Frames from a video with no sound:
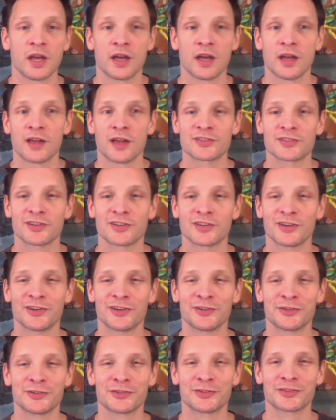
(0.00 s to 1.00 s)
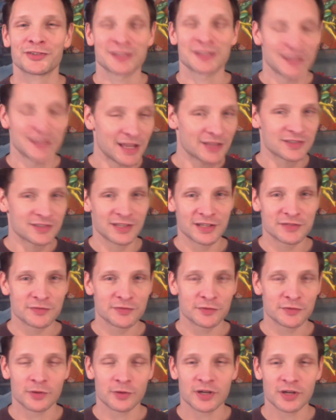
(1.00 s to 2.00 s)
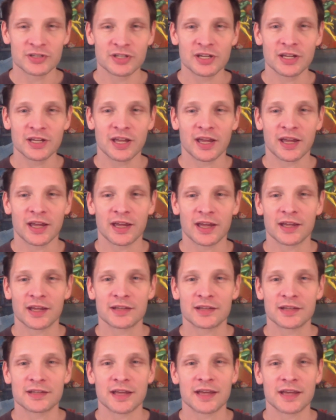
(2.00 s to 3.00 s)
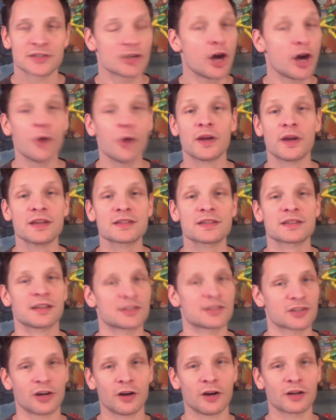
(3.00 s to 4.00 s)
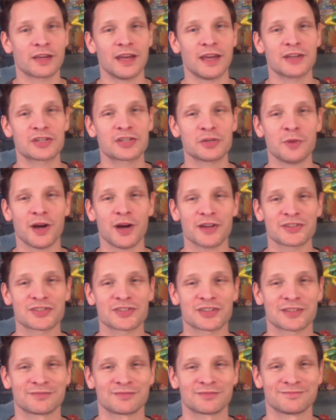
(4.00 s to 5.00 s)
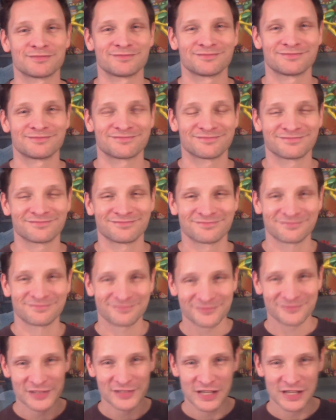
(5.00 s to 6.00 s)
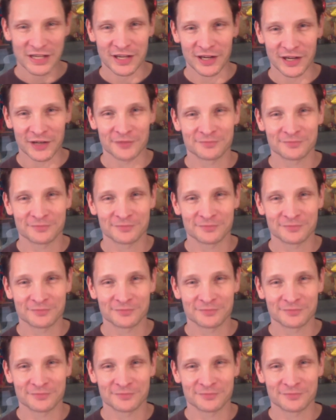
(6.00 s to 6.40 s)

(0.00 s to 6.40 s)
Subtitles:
So, yes, thanks for watching. And as always, it's all geek to us. Take care.